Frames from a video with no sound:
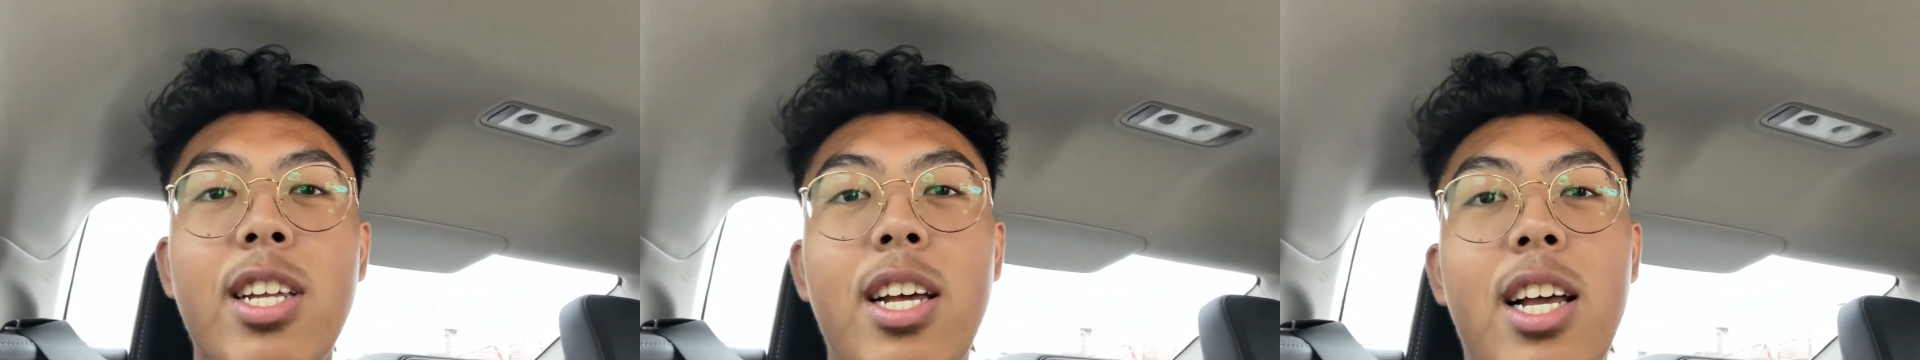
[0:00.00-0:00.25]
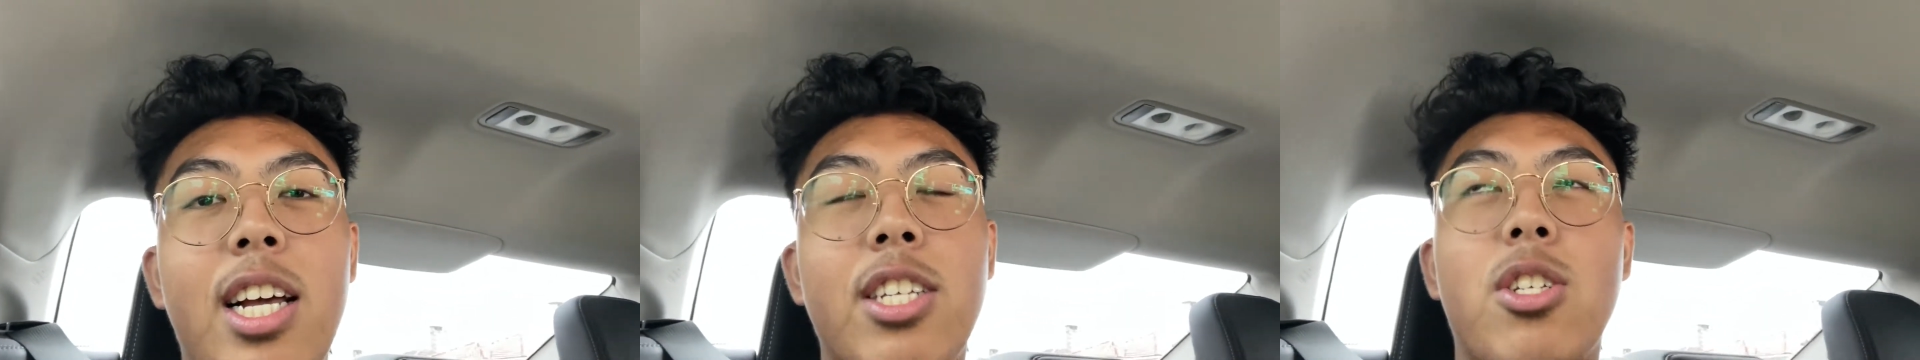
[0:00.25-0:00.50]

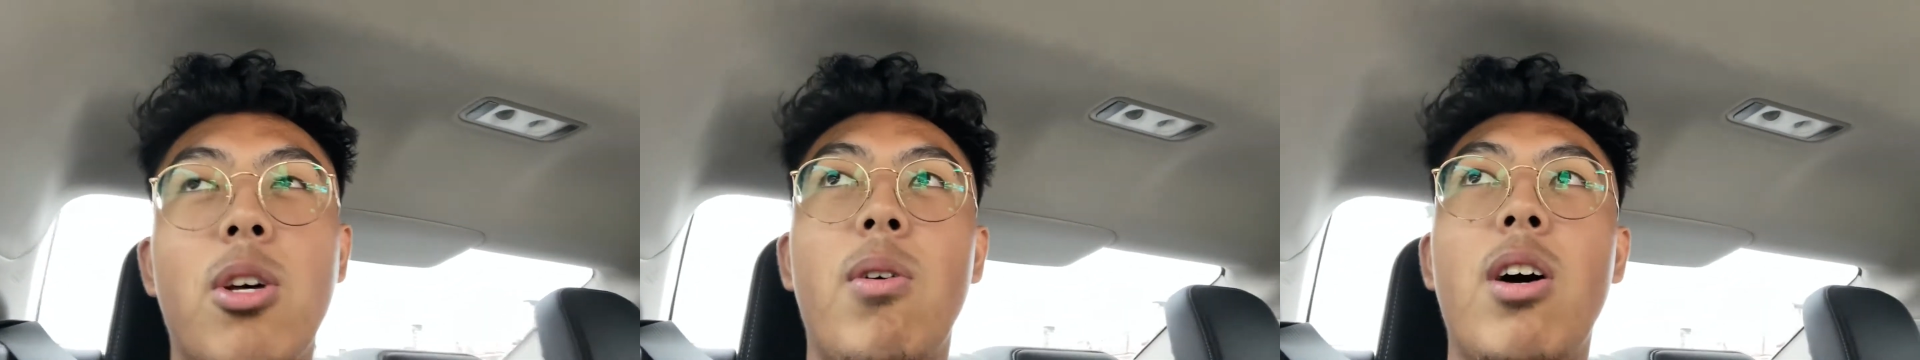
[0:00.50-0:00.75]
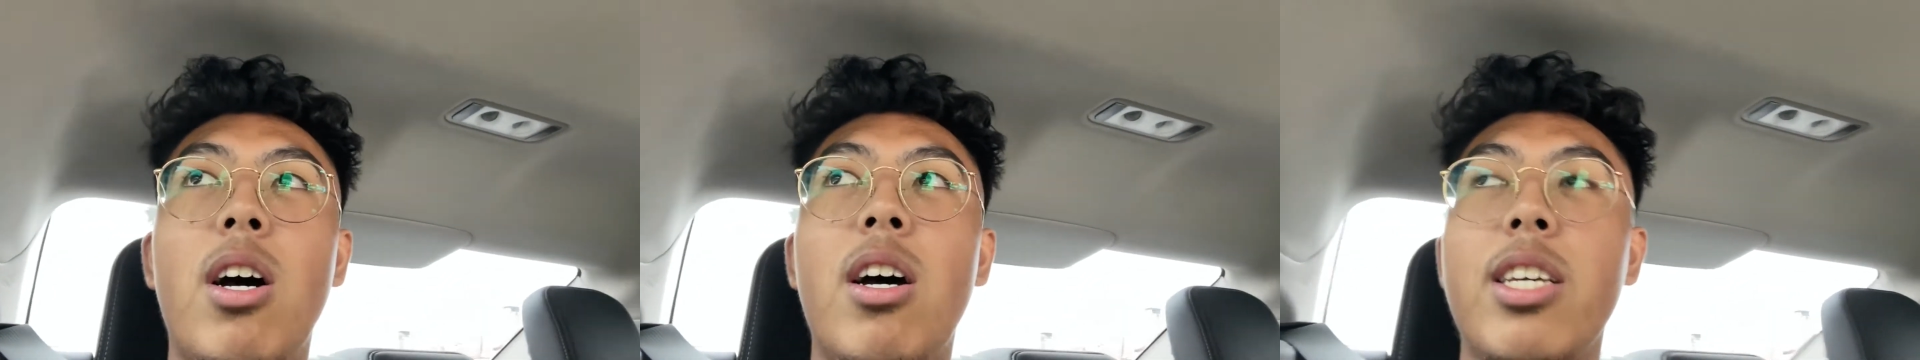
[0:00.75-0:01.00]
And so,
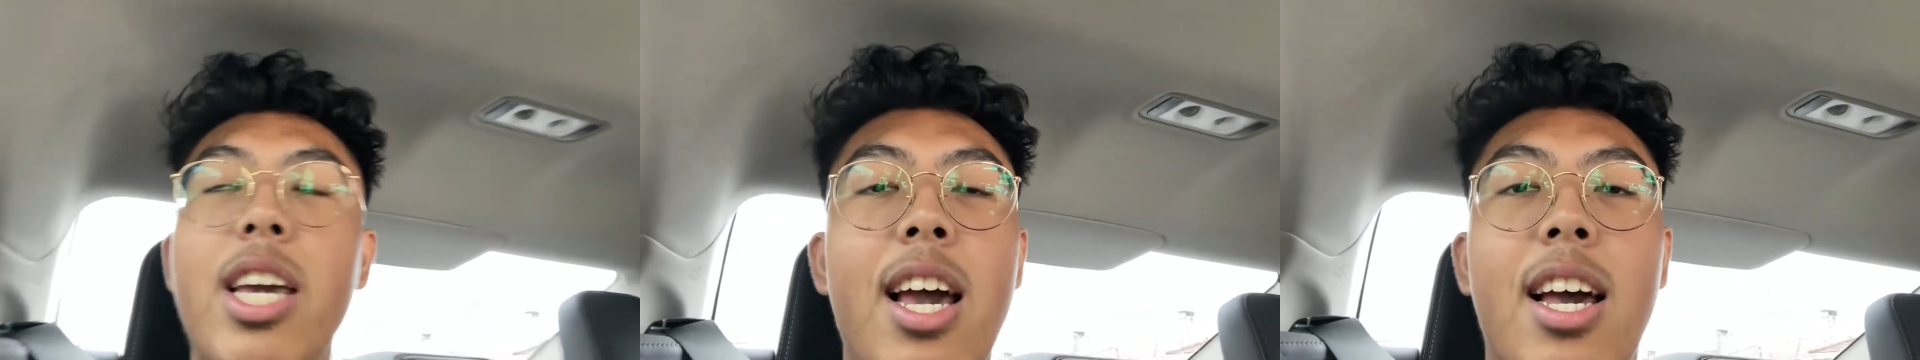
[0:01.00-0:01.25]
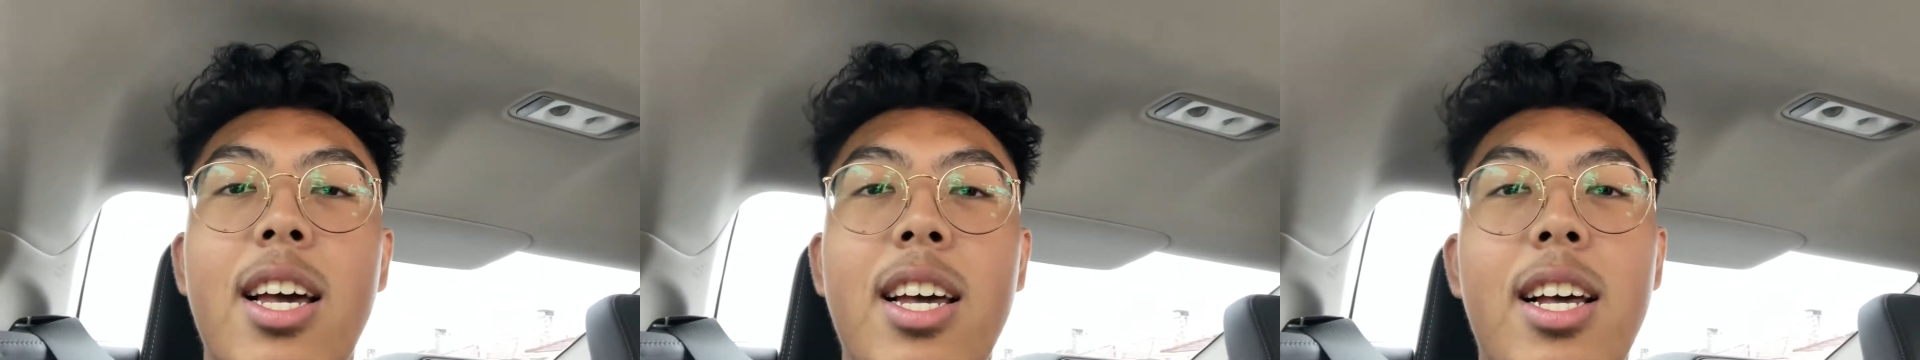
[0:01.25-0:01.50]
uh,
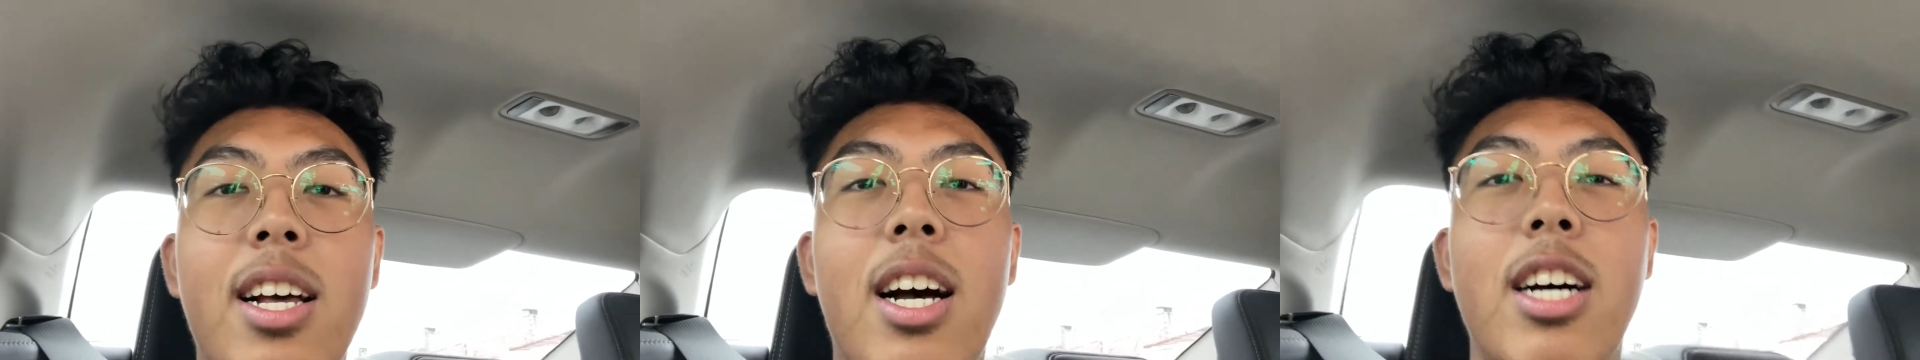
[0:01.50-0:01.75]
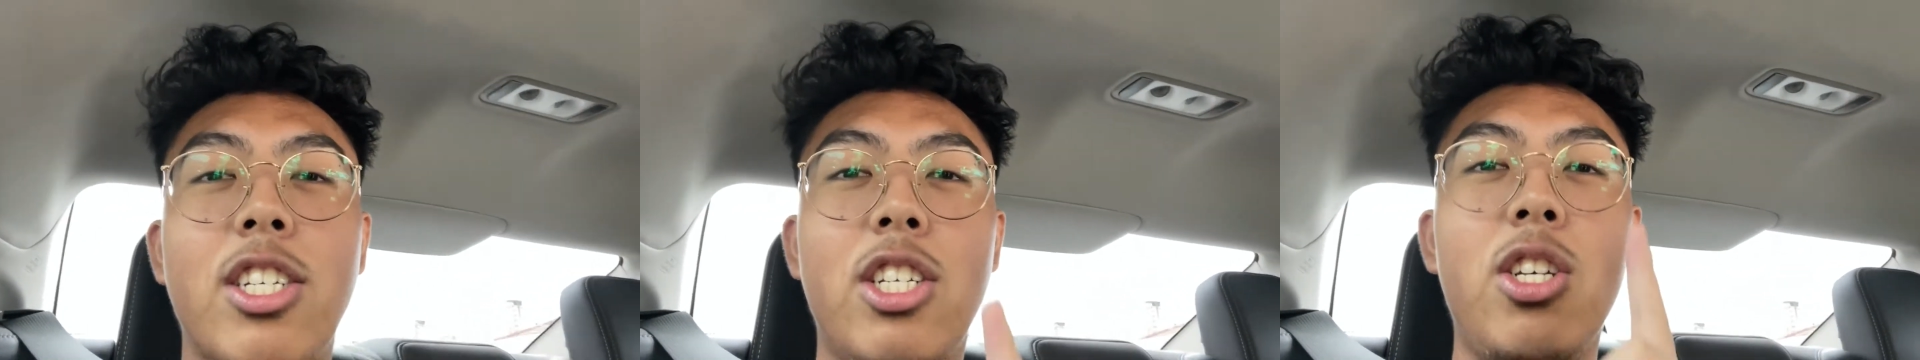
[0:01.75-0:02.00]
yeah,
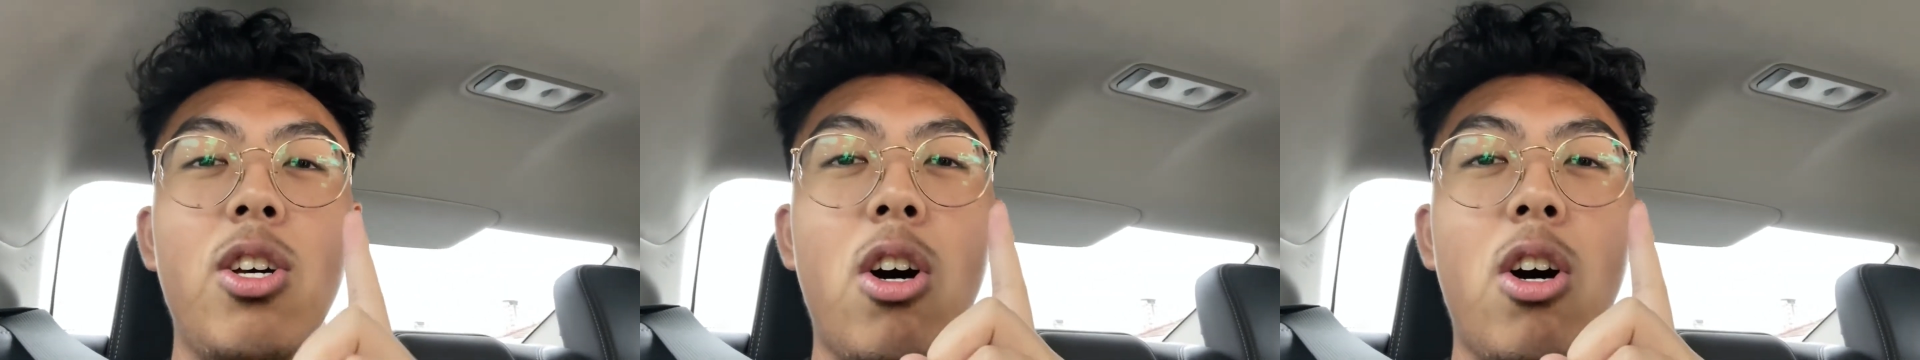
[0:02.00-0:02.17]
I'll see